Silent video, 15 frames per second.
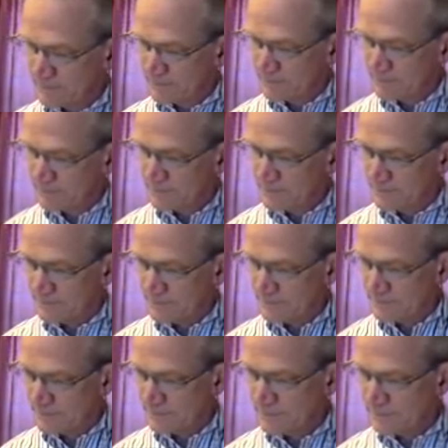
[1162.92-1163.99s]

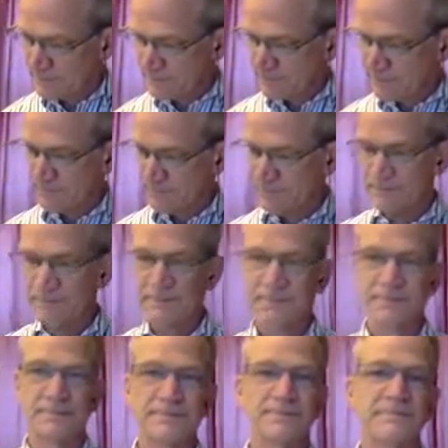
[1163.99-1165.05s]

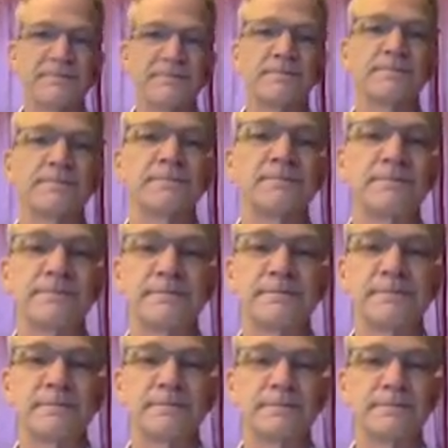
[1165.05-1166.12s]

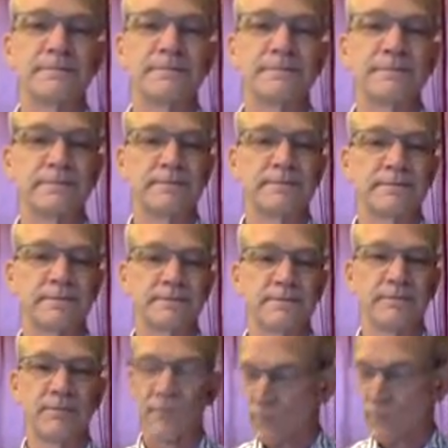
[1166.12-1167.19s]

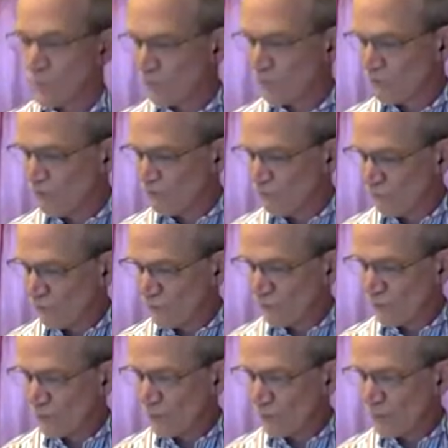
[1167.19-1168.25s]

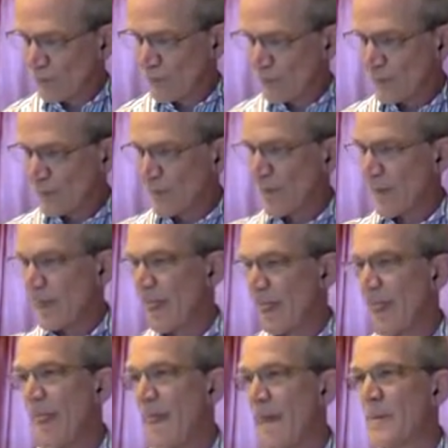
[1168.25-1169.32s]

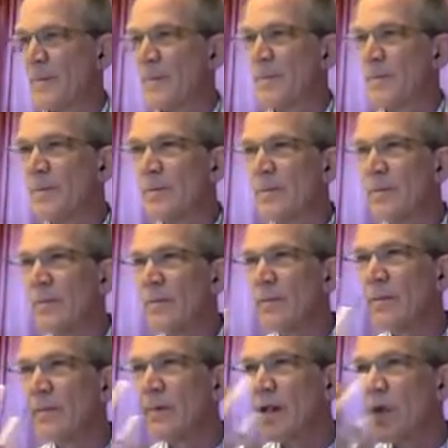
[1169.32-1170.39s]

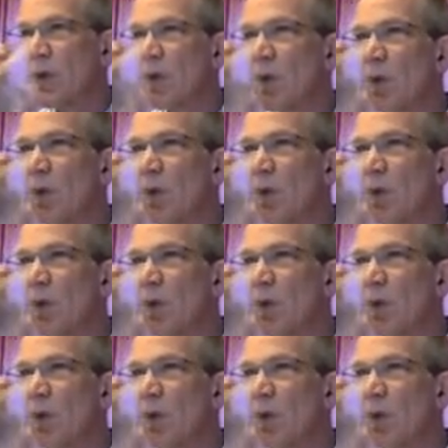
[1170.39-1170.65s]
Nobody speaks.